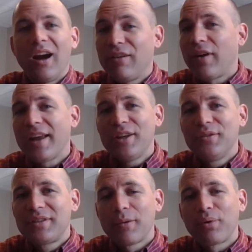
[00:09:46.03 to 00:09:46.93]
I invite
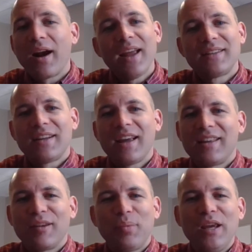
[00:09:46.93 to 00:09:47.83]
you to pray
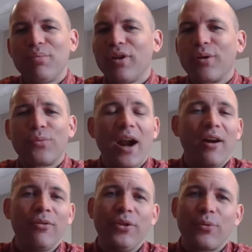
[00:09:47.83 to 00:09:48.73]
today that people
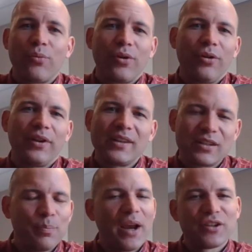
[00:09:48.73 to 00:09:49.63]
around the world,
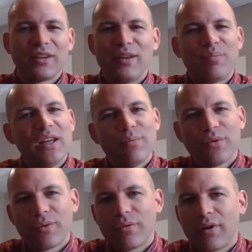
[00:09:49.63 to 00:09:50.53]
especially
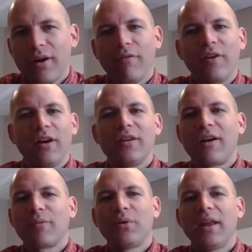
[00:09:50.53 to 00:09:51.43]
people who are in a very
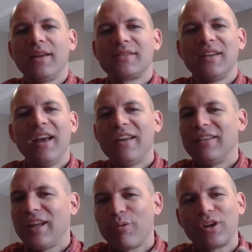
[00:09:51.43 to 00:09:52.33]
dark place,
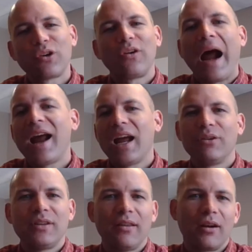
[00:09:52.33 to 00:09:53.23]
that they would cry
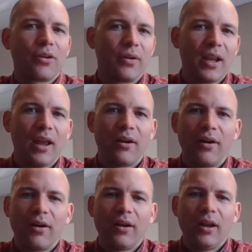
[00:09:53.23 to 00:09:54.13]
out to their
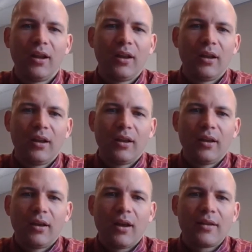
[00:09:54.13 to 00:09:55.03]
Creator
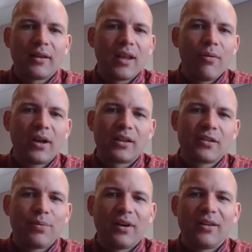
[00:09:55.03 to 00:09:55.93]
and that they would
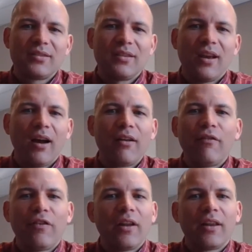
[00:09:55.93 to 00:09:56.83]
experience the
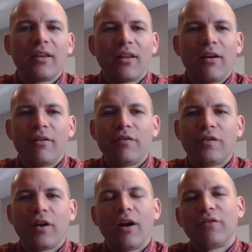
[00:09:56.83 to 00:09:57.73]
unfailing
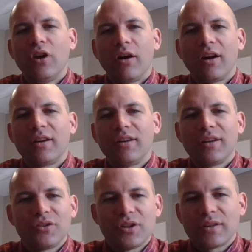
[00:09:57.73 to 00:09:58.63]
love of God
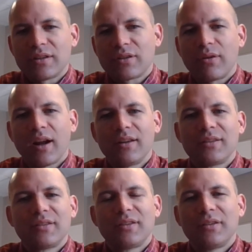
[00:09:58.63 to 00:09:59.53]
in Jesus
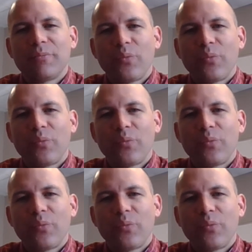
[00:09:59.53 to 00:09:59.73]
Christ.